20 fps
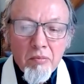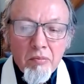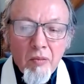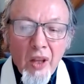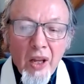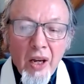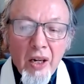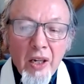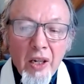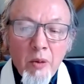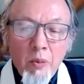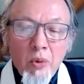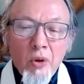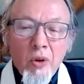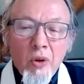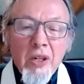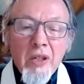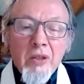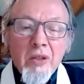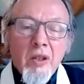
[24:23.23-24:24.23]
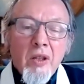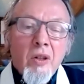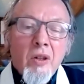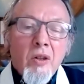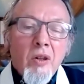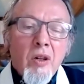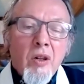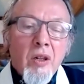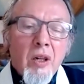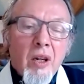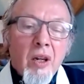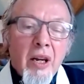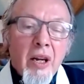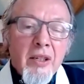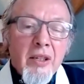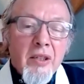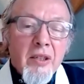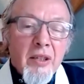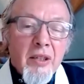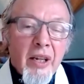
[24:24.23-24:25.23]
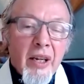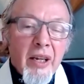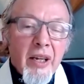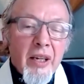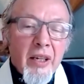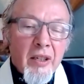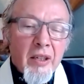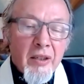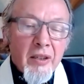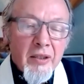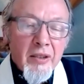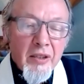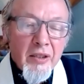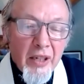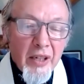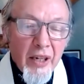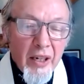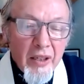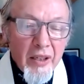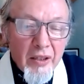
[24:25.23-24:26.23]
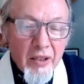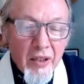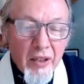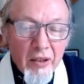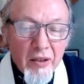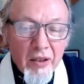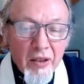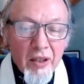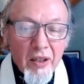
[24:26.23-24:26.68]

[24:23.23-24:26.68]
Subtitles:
And he points to the godlike status